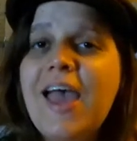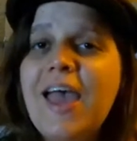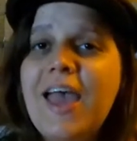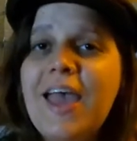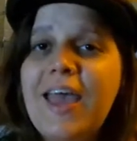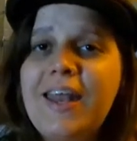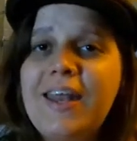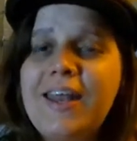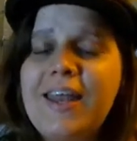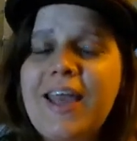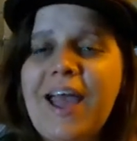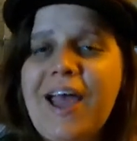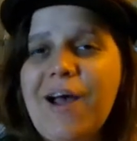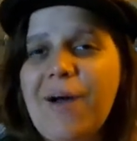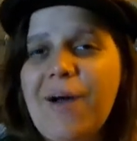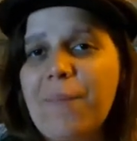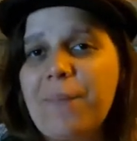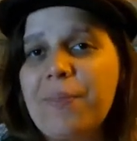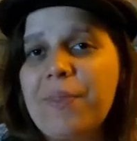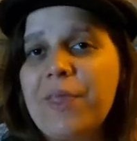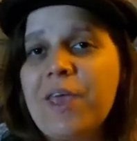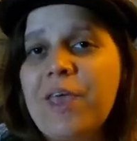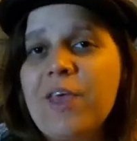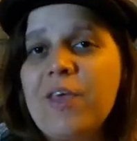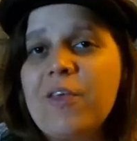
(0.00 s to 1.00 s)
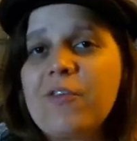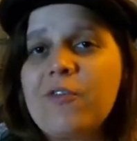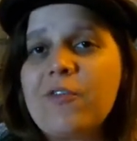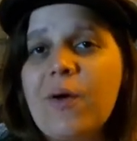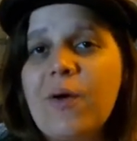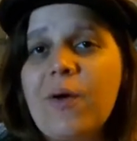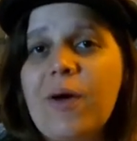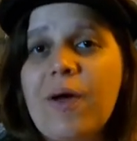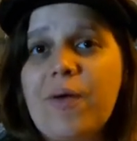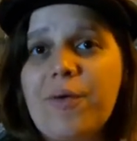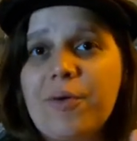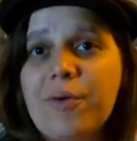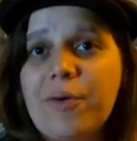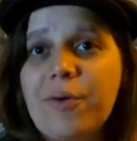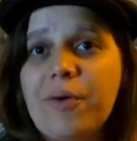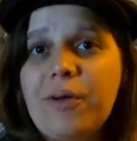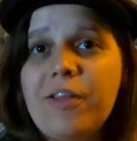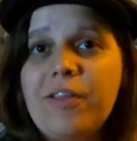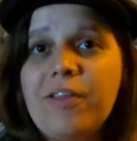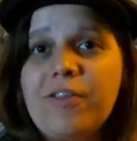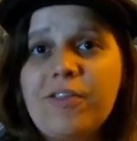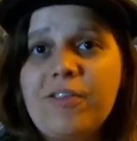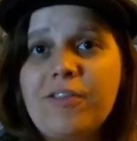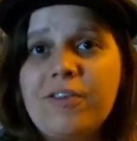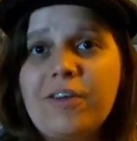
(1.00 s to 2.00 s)
Anyhow, so I recorded
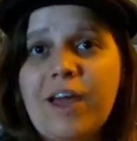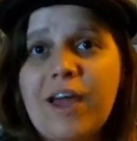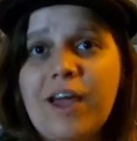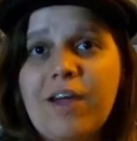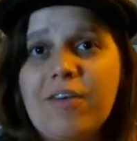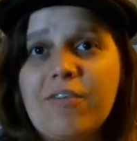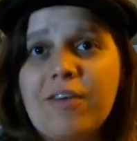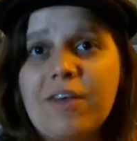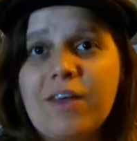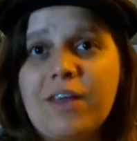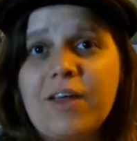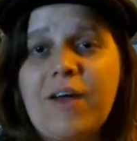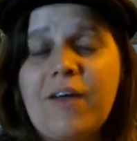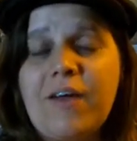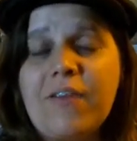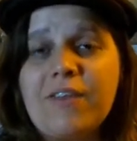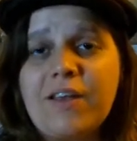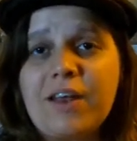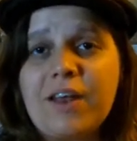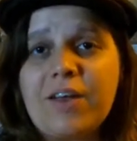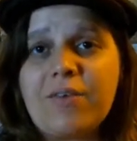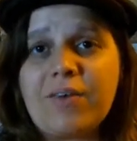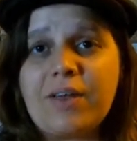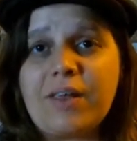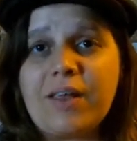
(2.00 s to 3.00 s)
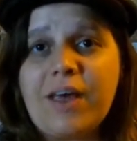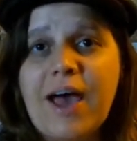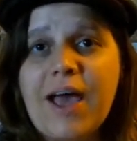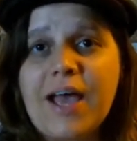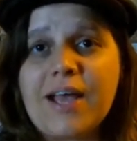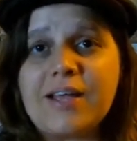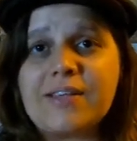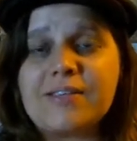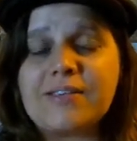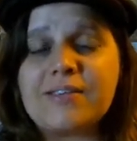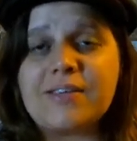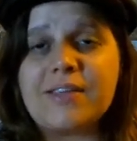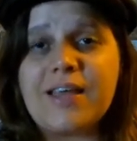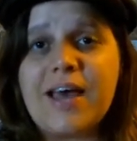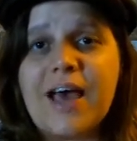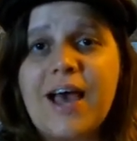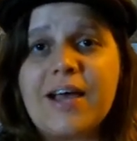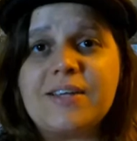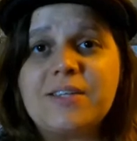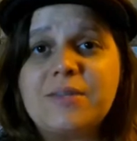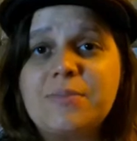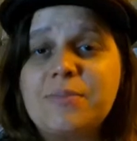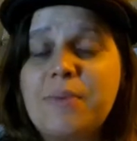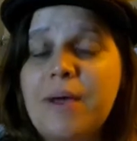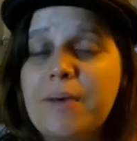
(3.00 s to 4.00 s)
this entire video, and then I realized
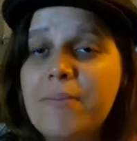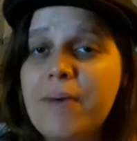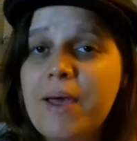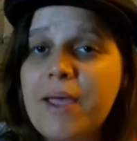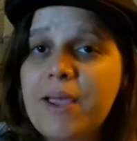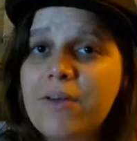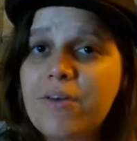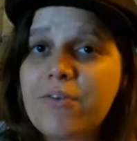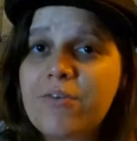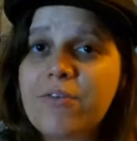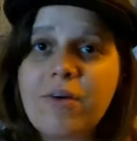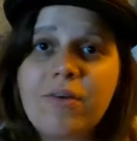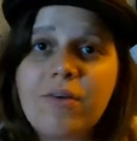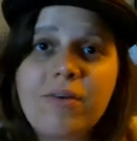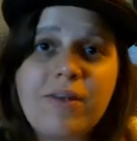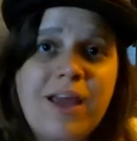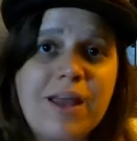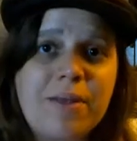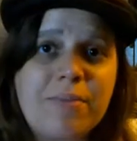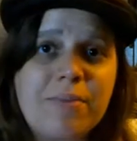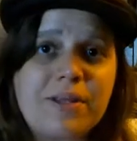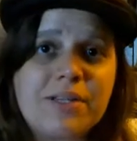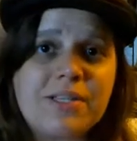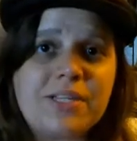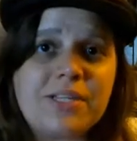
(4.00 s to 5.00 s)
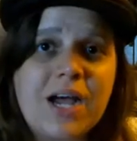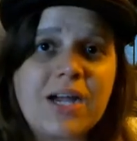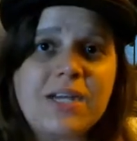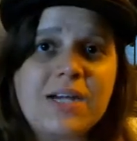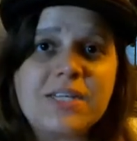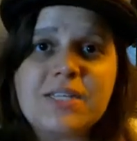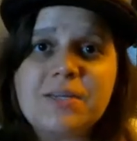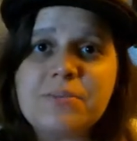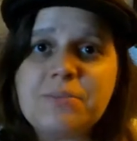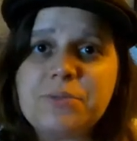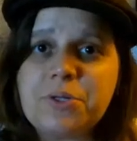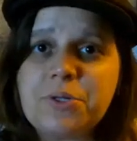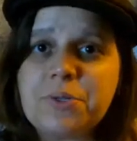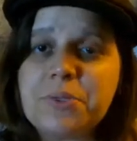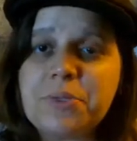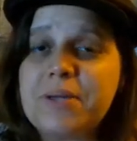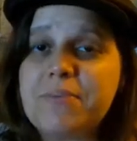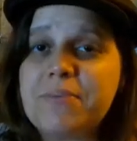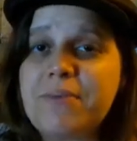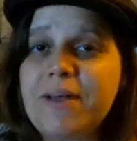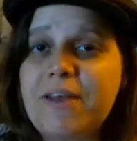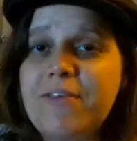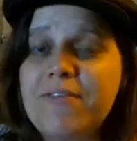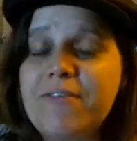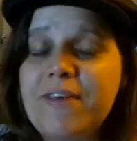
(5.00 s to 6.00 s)
that my microphone had been tucked in between
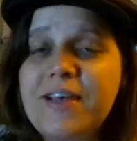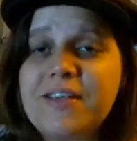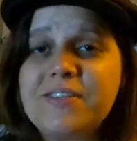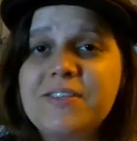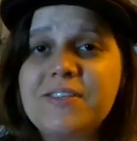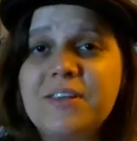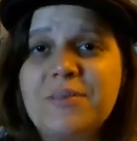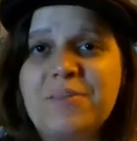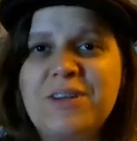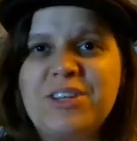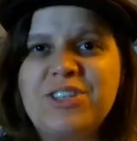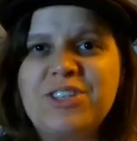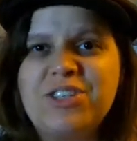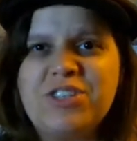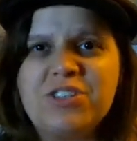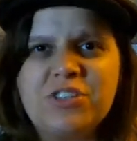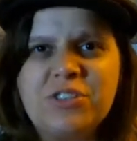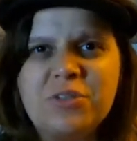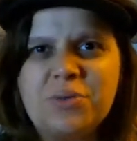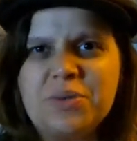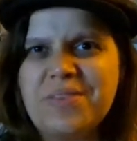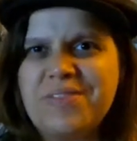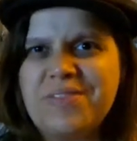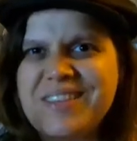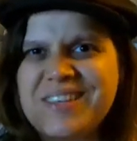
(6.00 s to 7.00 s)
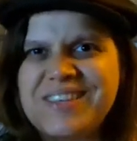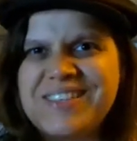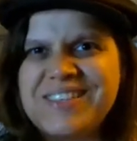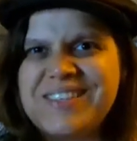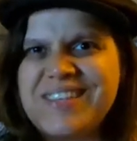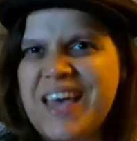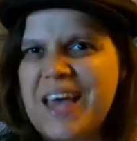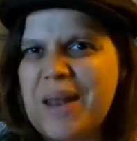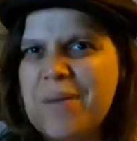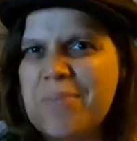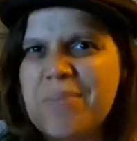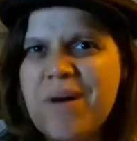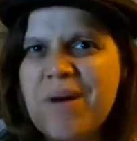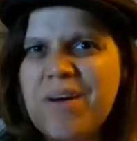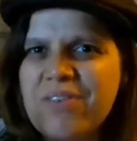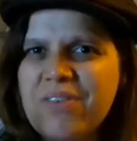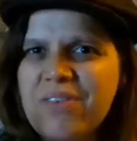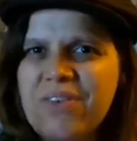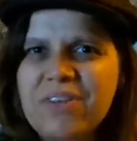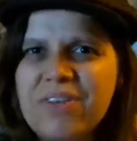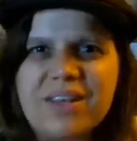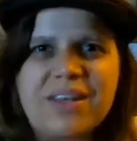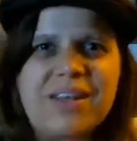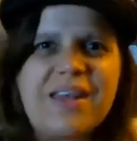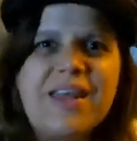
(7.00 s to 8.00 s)
my vest and my shirt, so everything's kind of
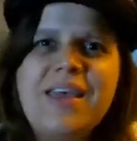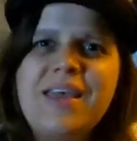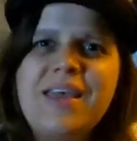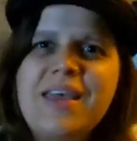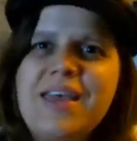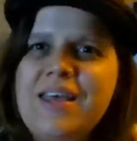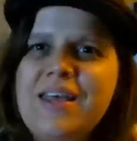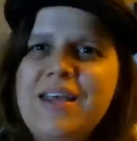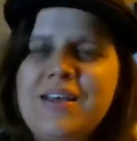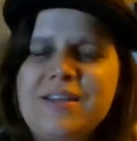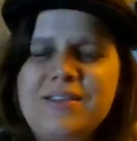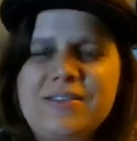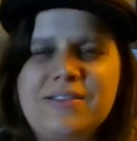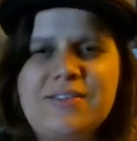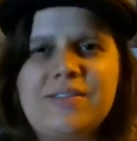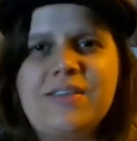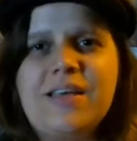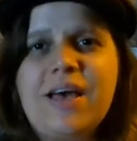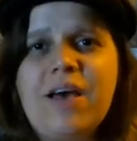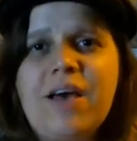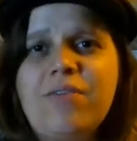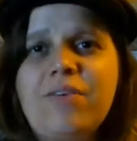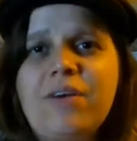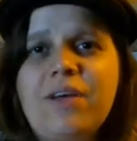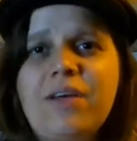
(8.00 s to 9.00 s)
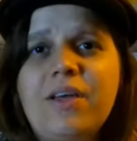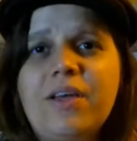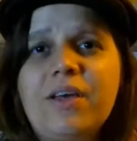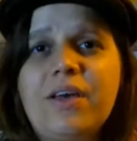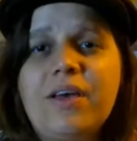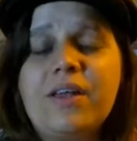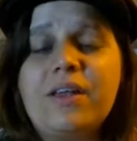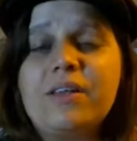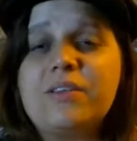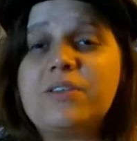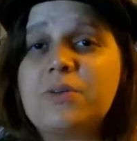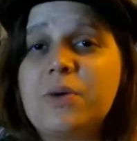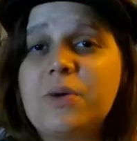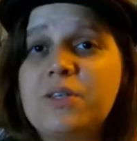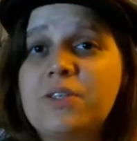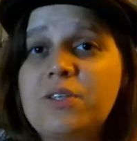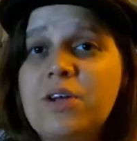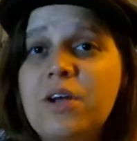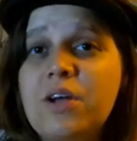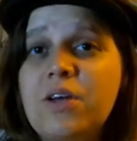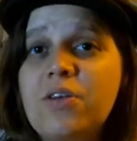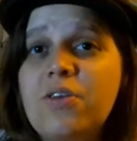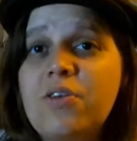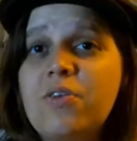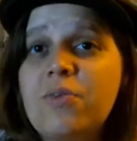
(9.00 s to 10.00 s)
muffled and doesn't sound very good. And so I
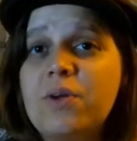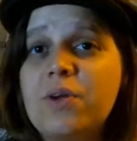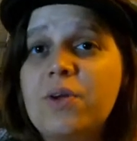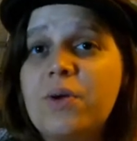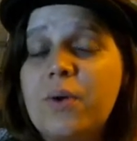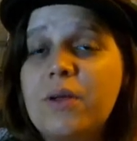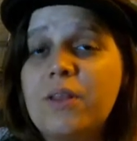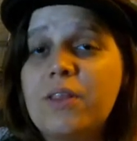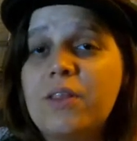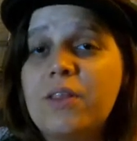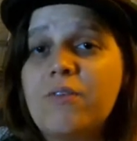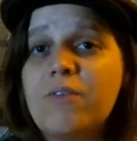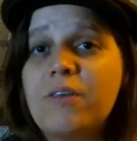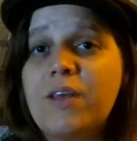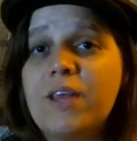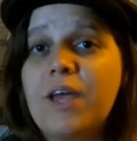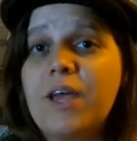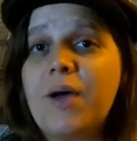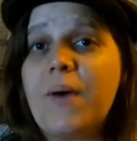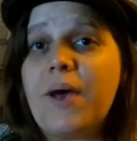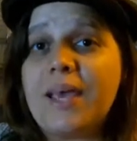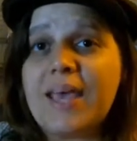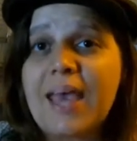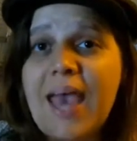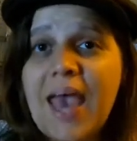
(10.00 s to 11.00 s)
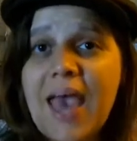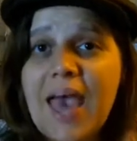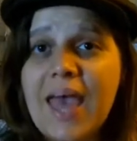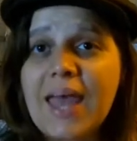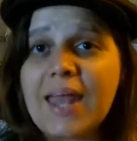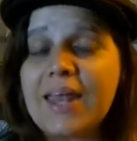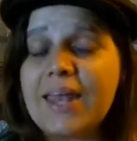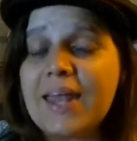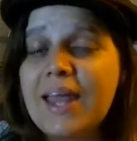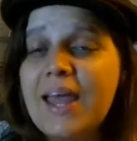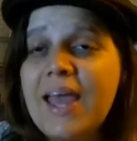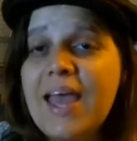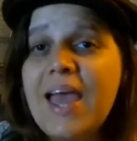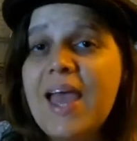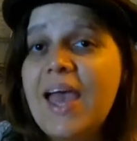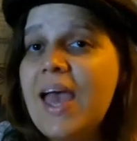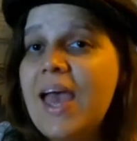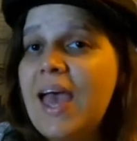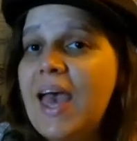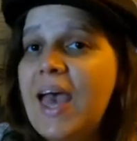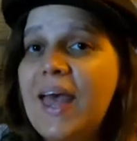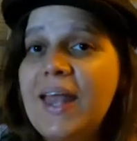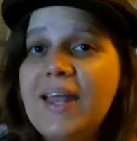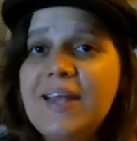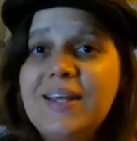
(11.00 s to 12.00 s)
started to record the video again,
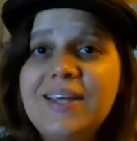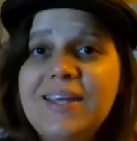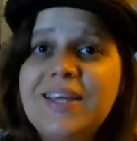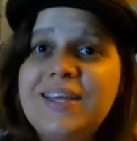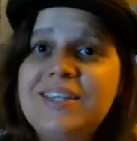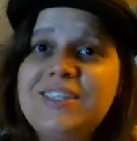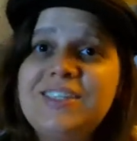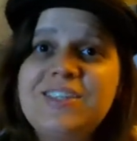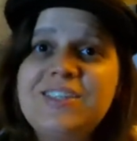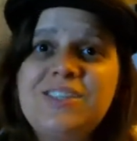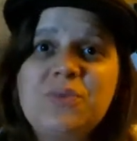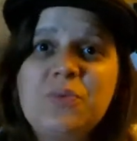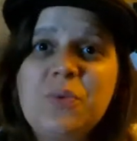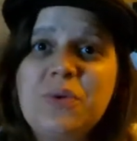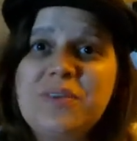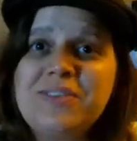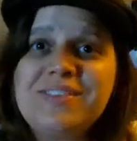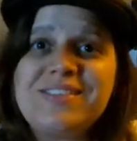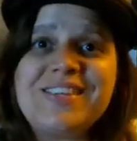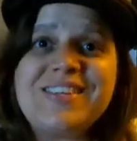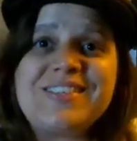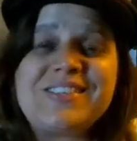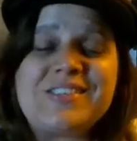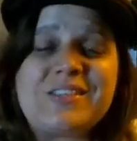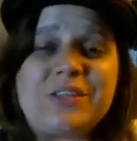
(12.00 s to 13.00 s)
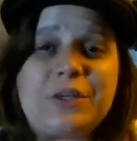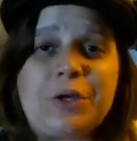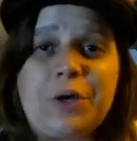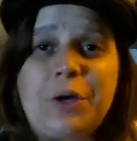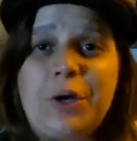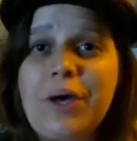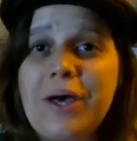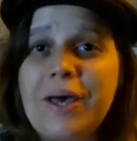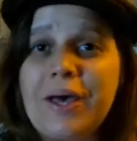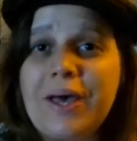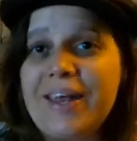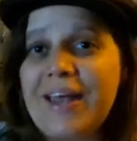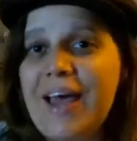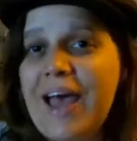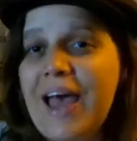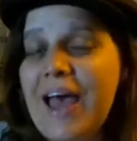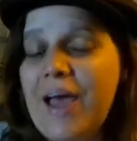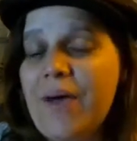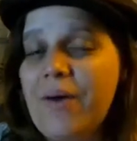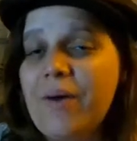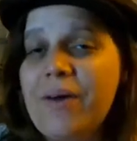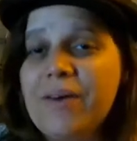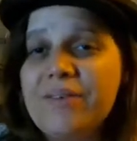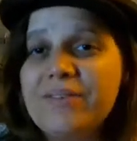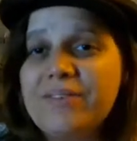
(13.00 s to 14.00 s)
and it just wasn't as good. I
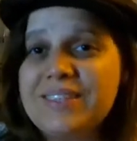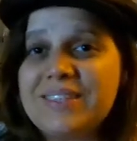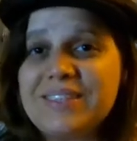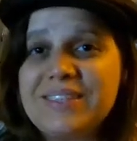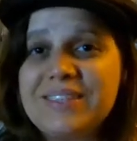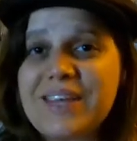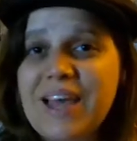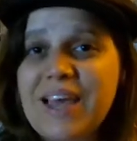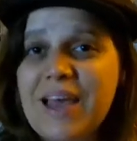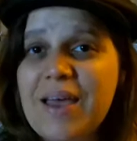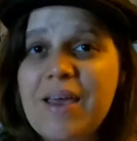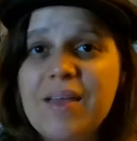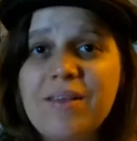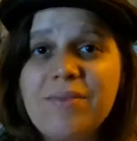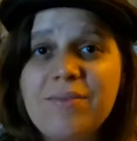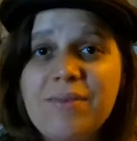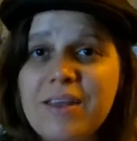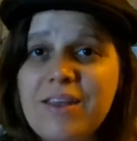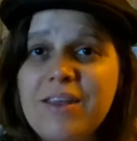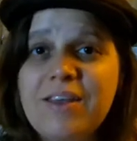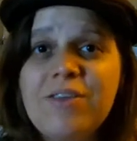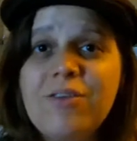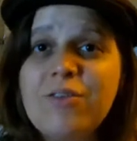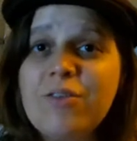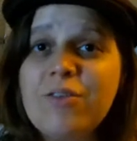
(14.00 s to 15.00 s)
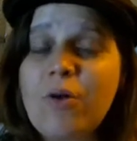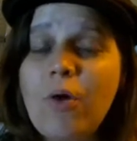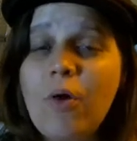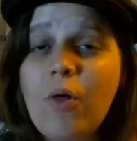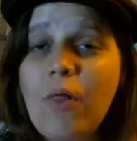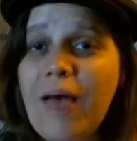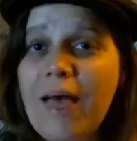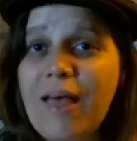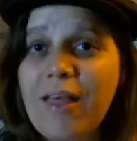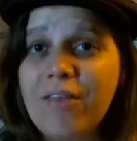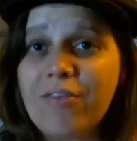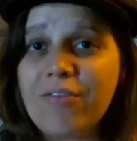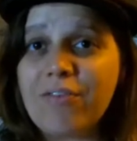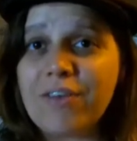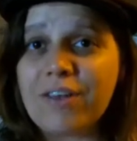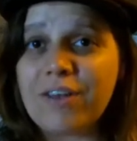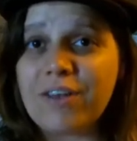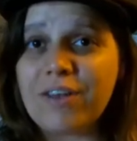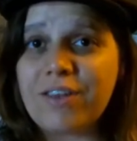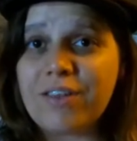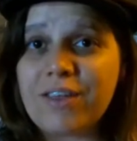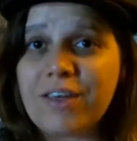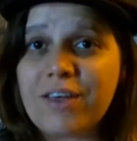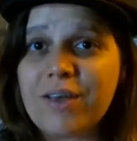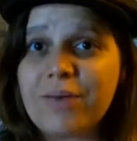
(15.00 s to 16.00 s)
didn't do the whole elephant
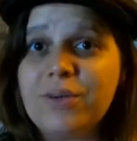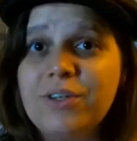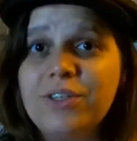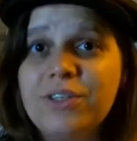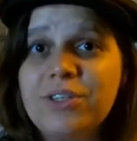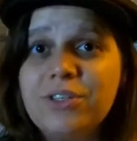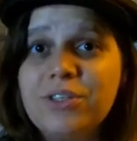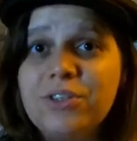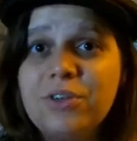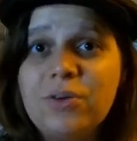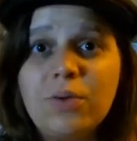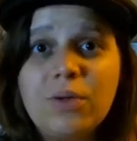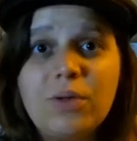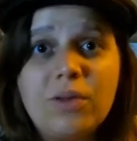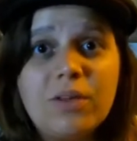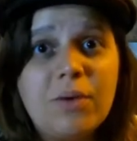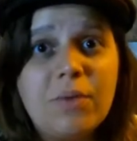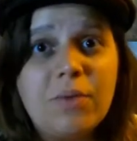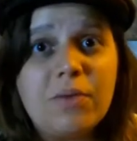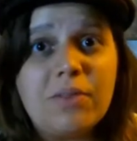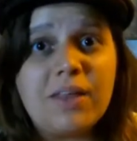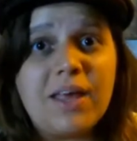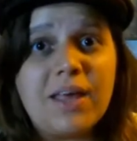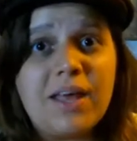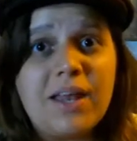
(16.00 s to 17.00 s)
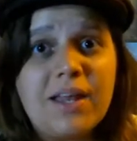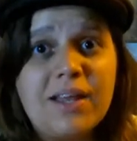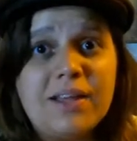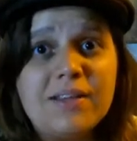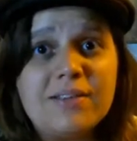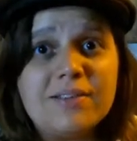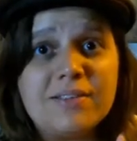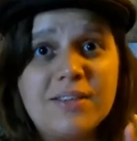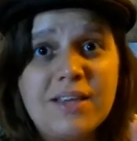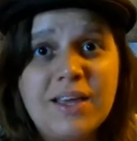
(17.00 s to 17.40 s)
thing, which you will know what that is